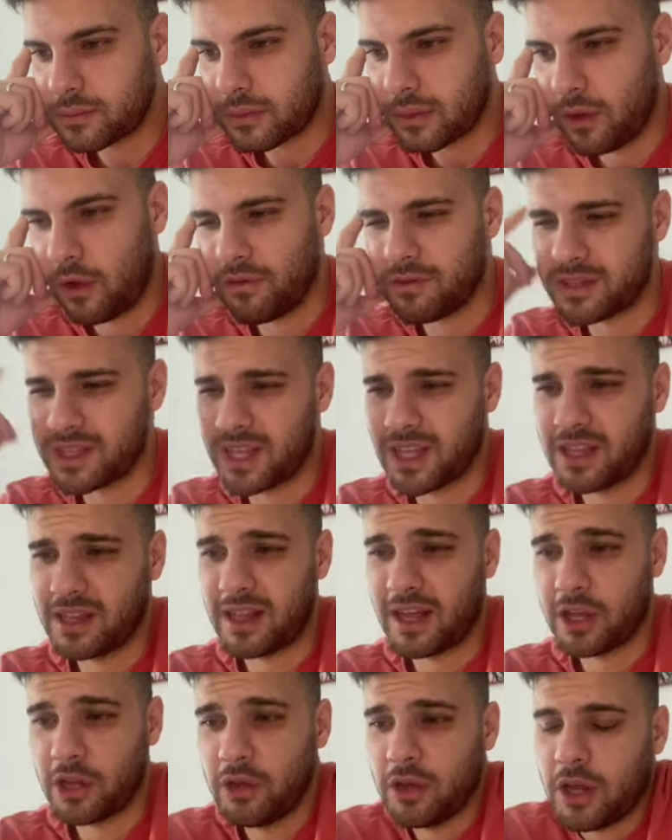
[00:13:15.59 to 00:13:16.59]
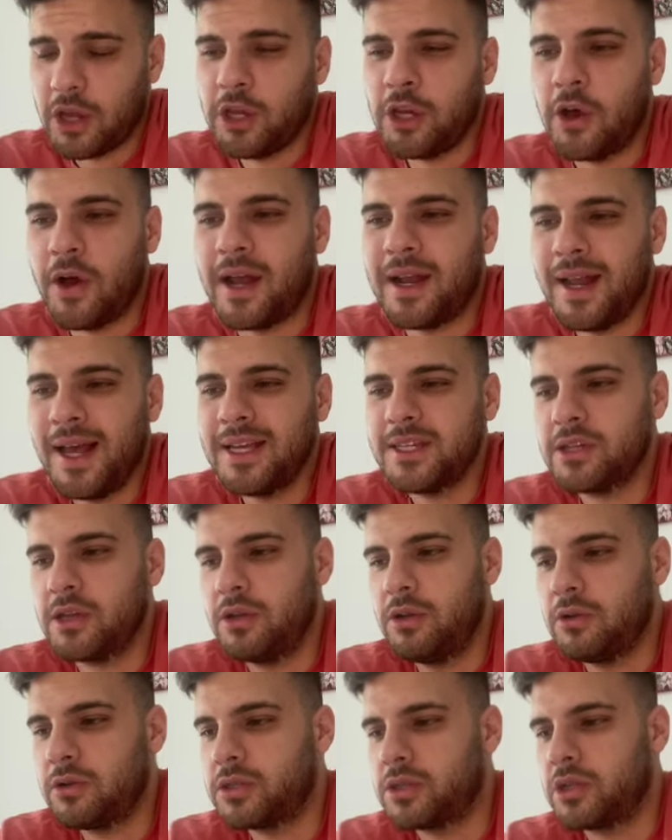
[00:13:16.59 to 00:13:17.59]
Obviously, you know, Alaska
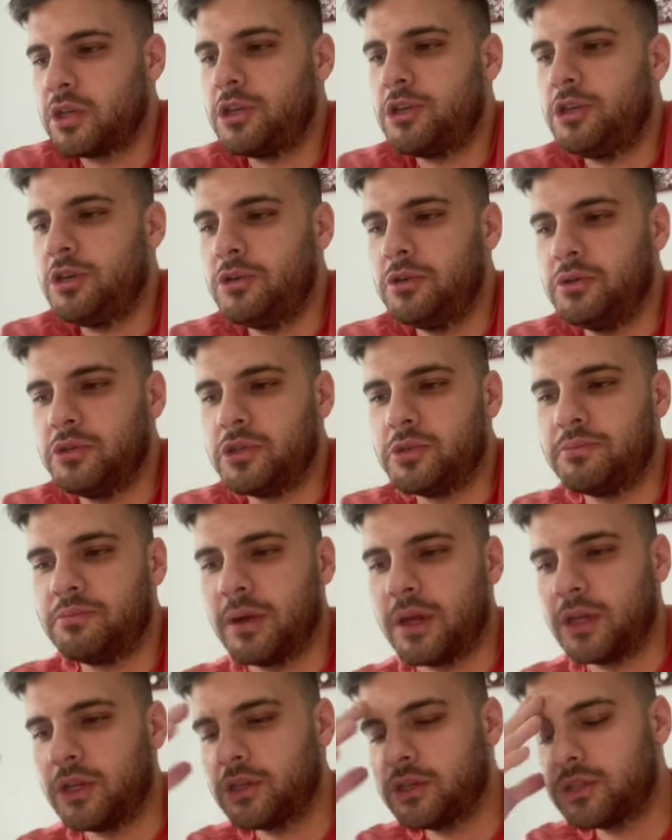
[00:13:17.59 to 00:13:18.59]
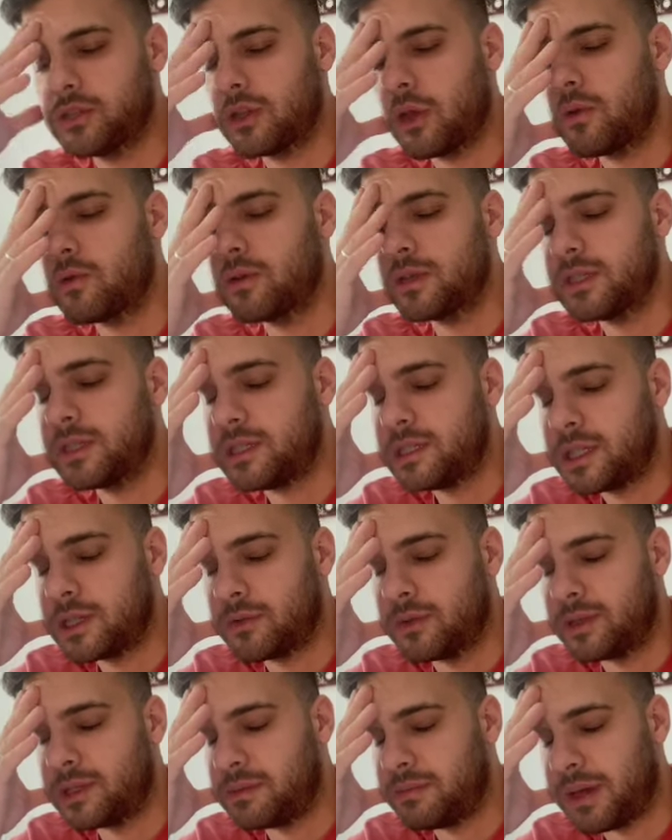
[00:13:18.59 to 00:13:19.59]
looks huge, but you just don't consider
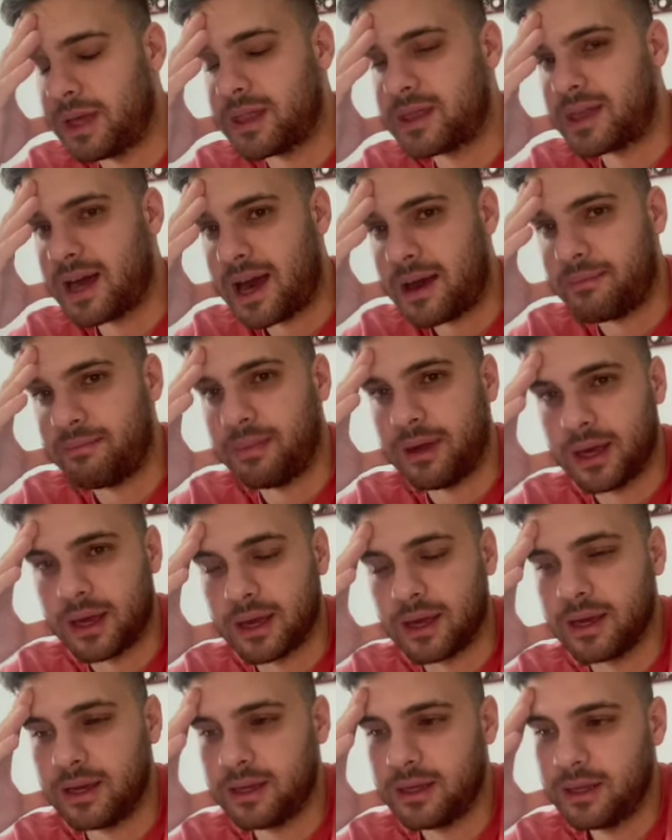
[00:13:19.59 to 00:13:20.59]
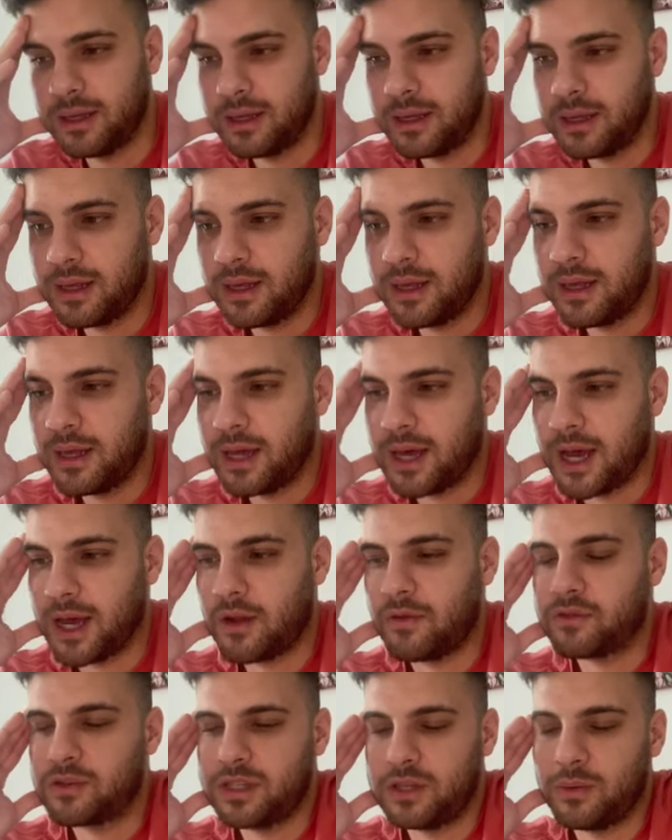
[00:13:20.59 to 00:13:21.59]
it to be that big. And
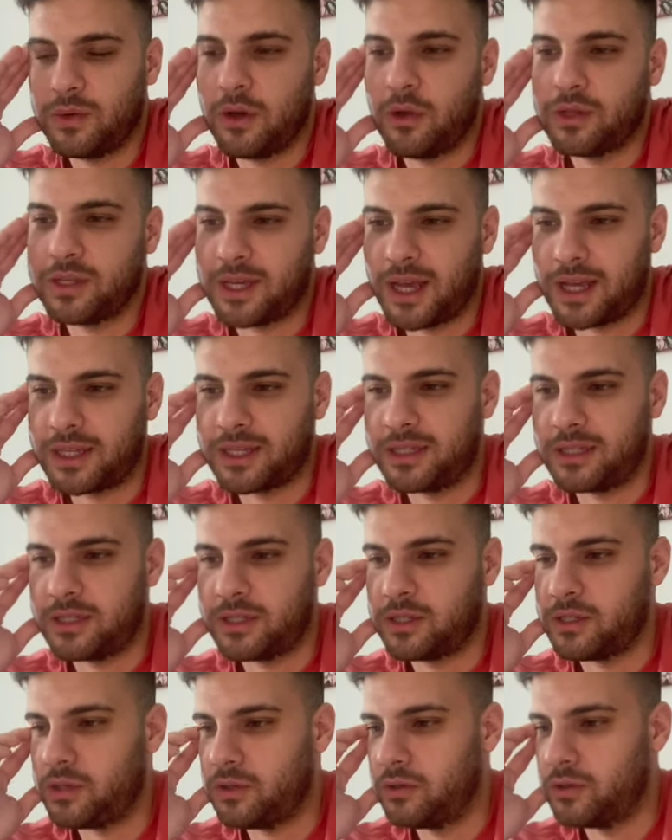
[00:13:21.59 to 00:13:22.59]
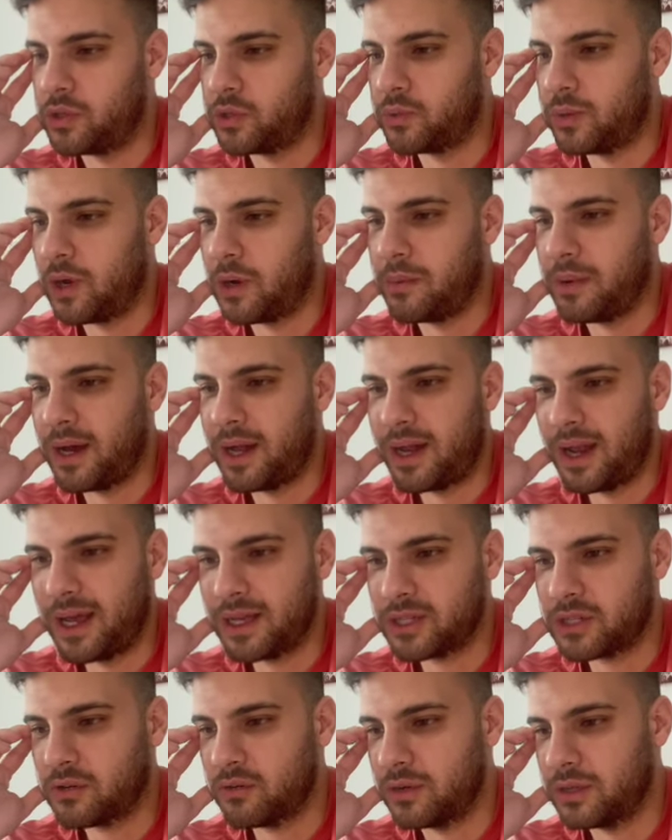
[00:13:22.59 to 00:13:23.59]
obviously, we know Texas is huge as well. But
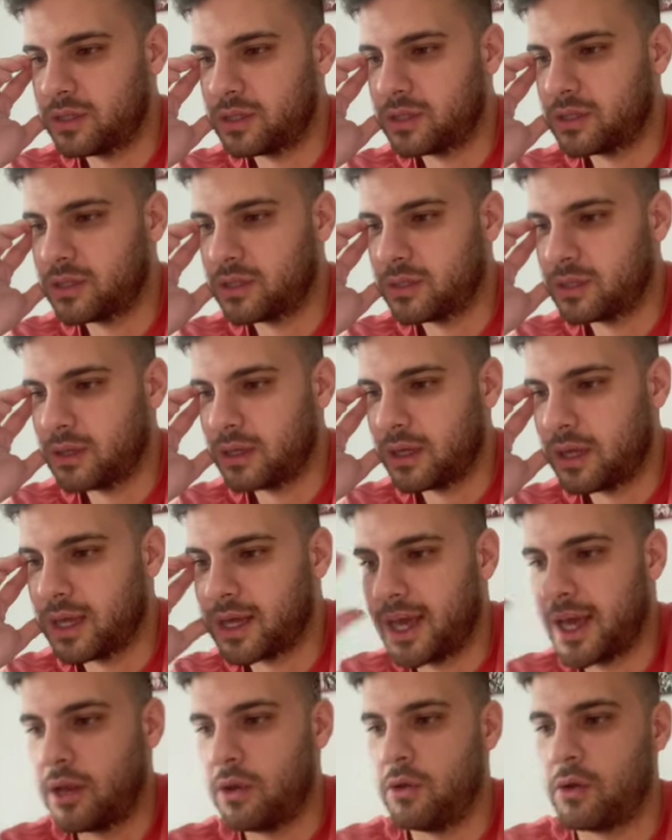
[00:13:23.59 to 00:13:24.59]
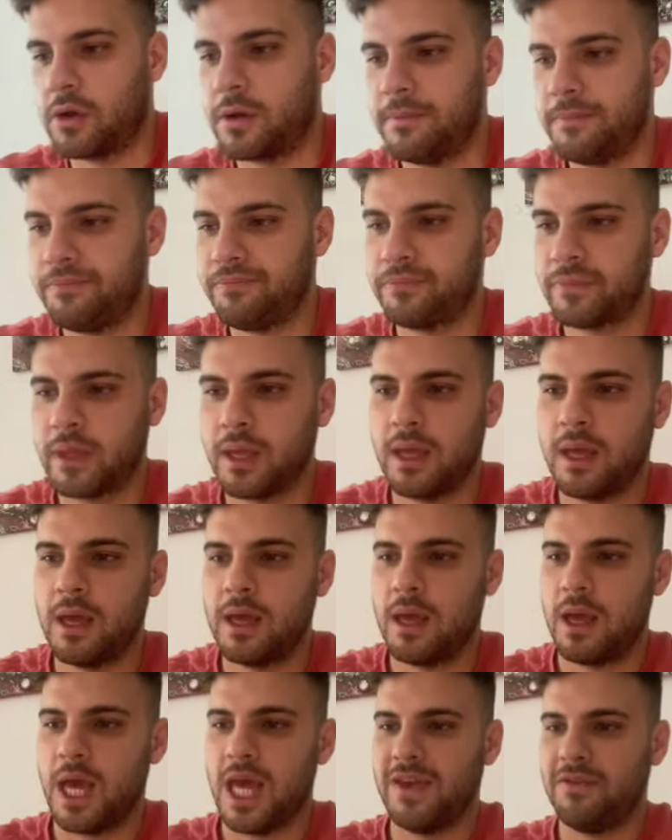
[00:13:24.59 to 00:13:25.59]
Alaska is, again, look,
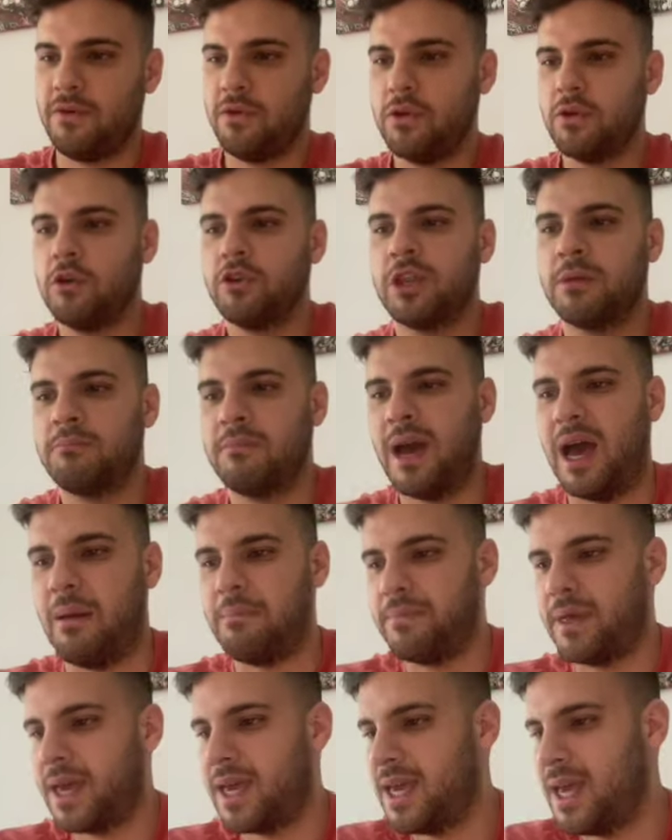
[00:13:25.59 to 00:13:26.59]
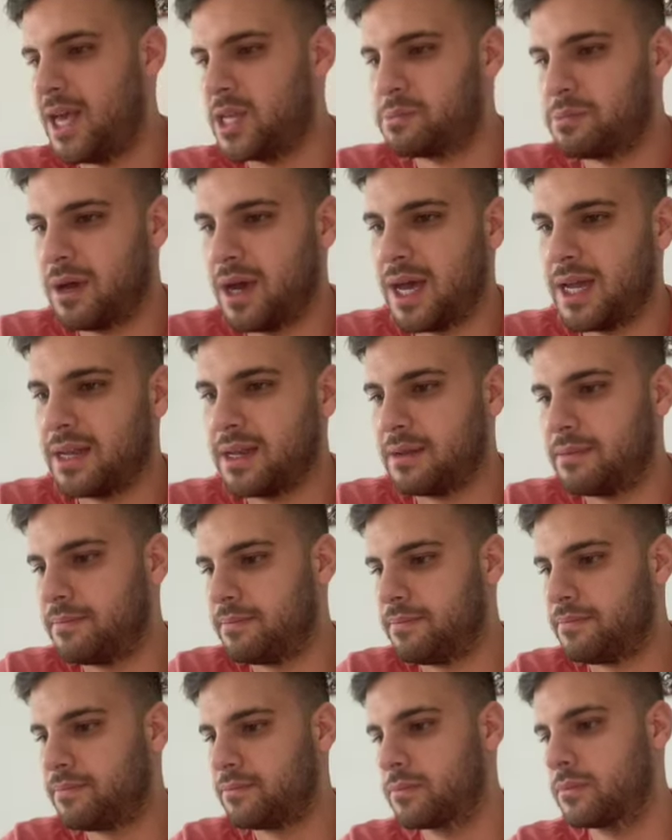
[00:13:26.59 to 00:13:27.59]
if you look on the map that he has behind him,
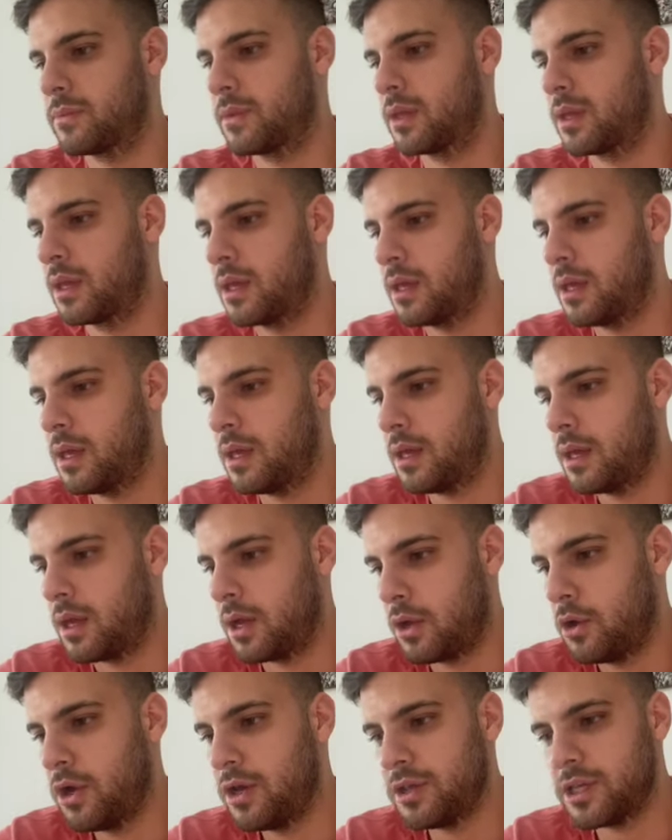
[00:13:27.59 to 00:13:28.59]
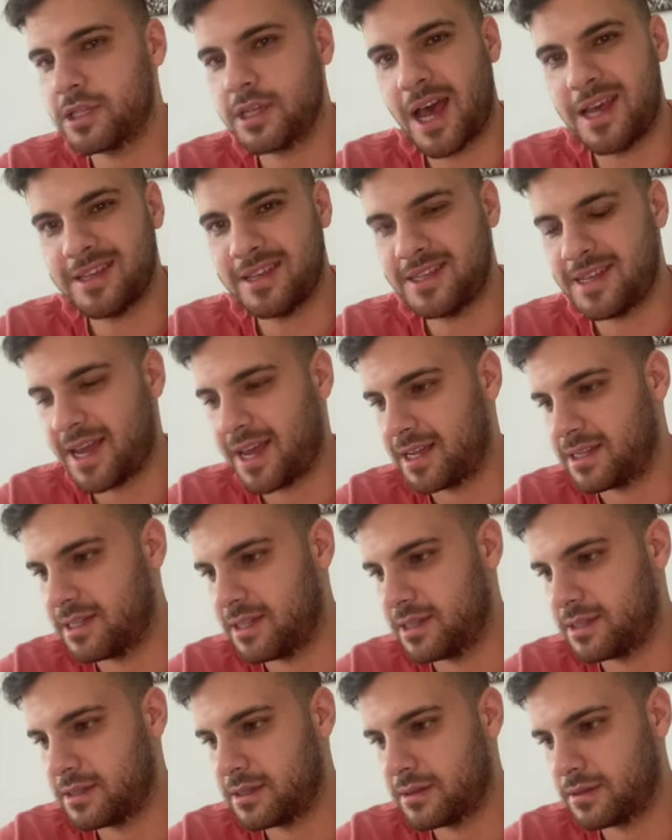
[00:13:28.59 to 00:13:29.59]
look at the size of
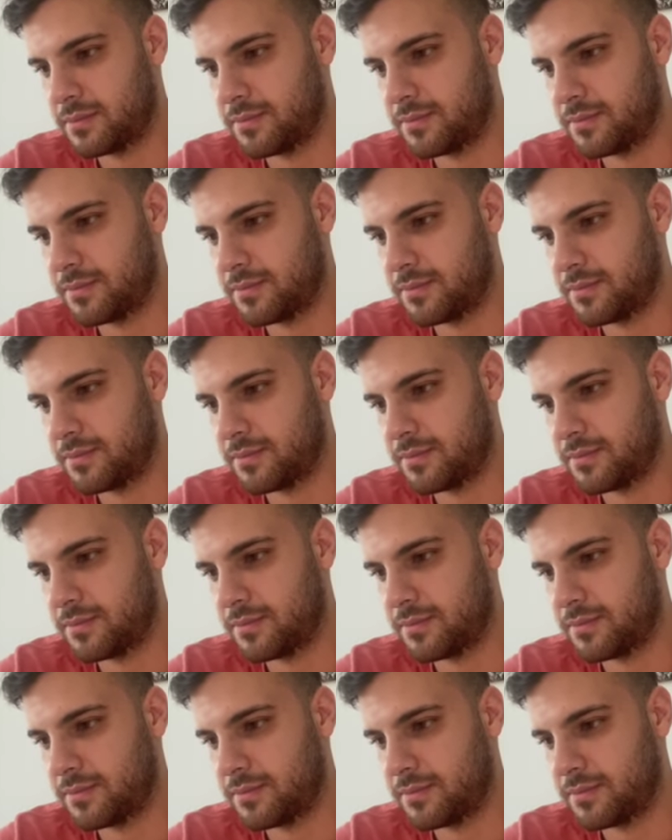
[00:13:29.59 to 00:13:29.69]
Texas.